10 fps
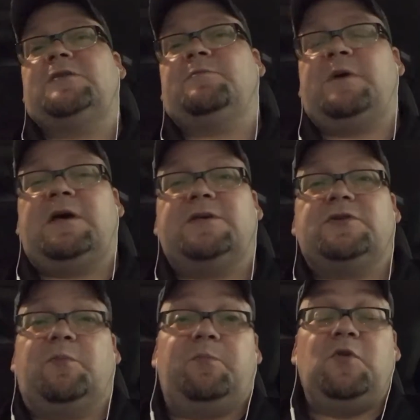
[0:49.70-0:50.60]
because
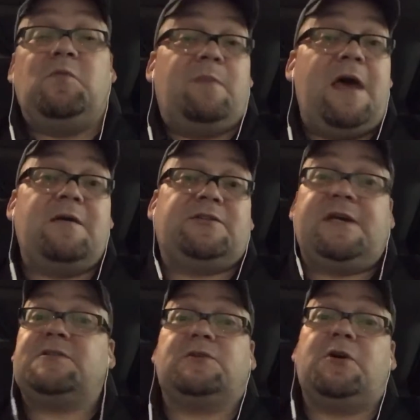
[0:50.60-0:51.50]
you may
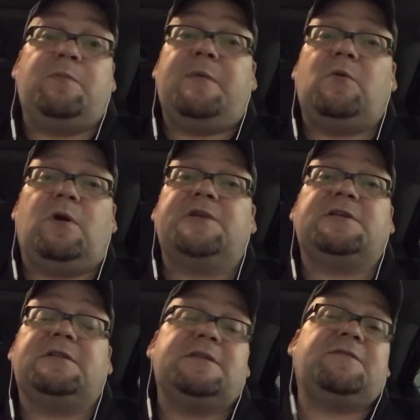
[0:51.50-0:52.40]
chances are you may be
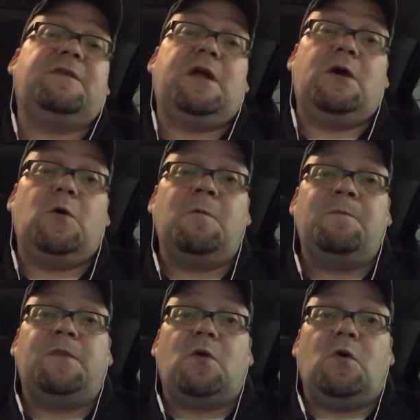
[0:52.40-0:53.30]
watching this video
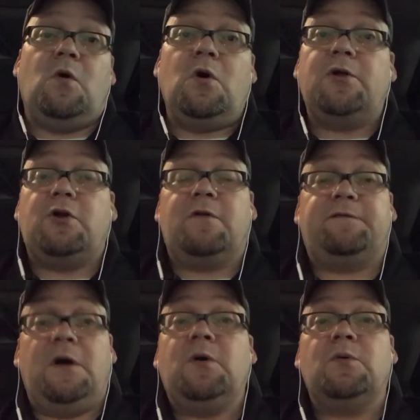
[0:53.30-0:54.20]
on your
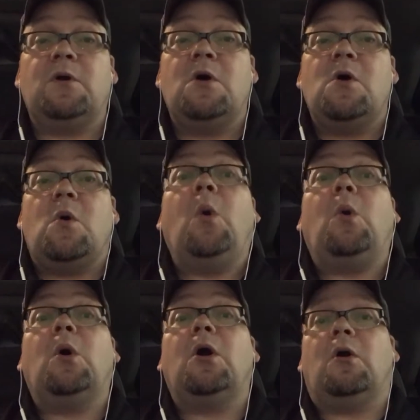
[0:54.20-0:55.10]
phone
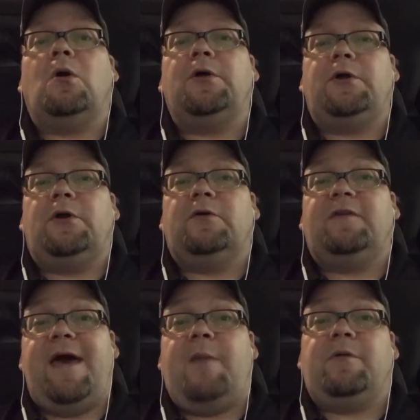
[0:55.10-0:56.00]
or on your
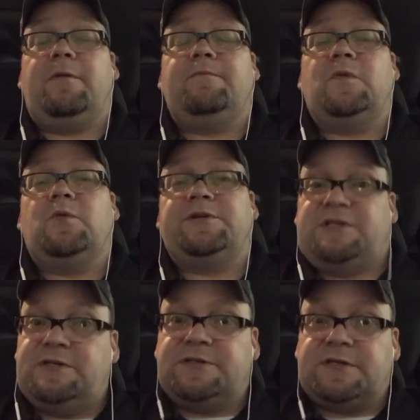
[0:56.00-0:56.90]
tablet, which
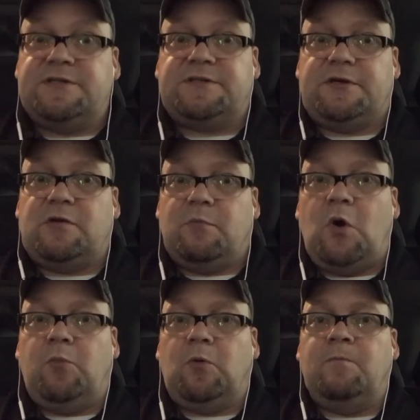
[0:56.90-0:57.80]
is considered
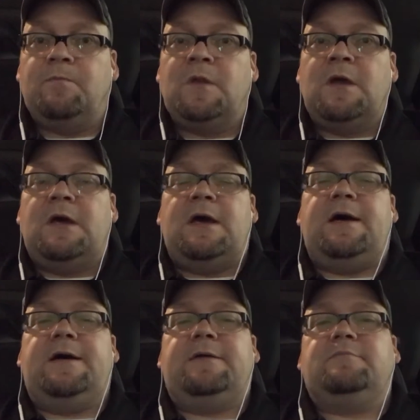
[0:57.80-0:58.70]
mobile.
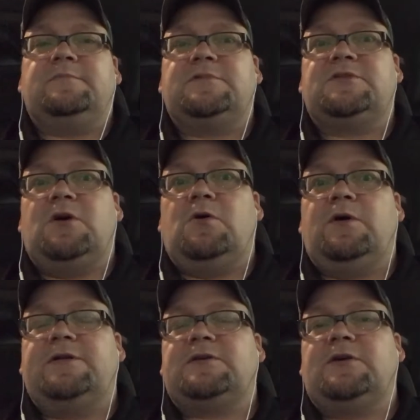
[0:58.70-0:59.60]
So
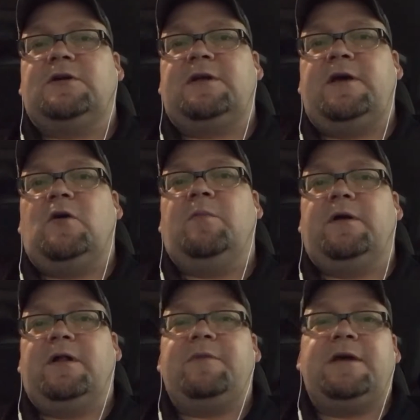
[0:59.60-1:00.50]
it's a good deal.
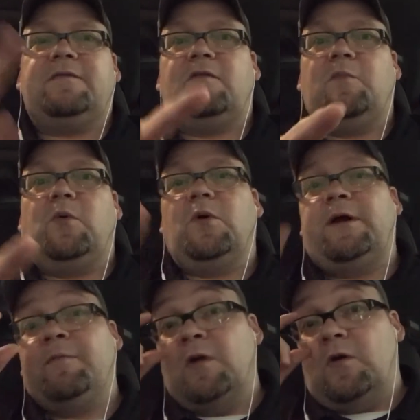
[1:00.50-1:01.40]
But let me get to the
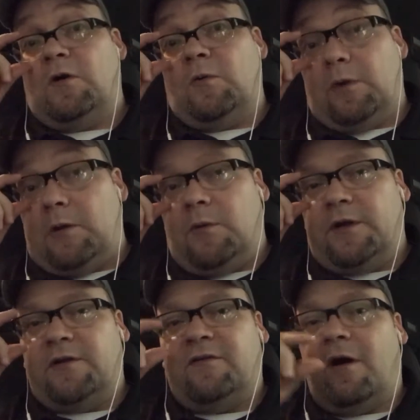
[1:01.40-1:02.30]
point on what I wanted to